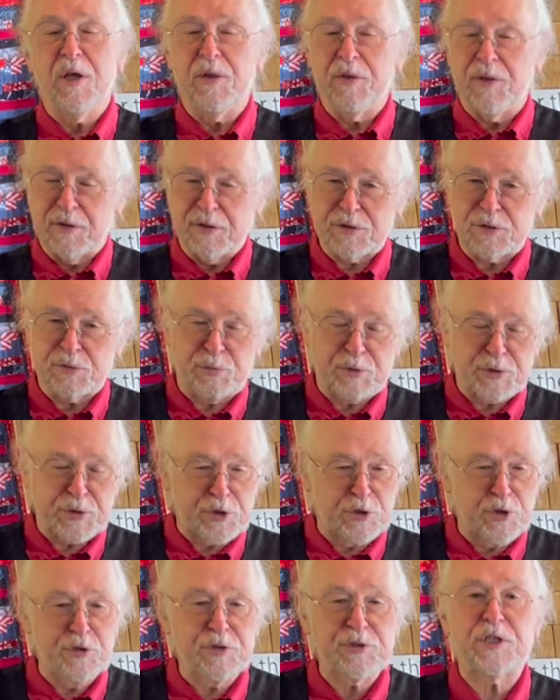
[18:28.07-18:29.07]
there's
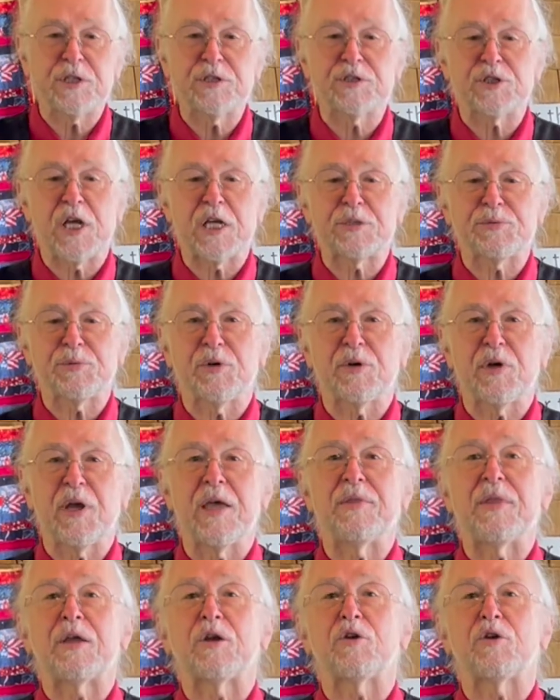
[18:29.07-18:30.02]
producing Shakespeare, and then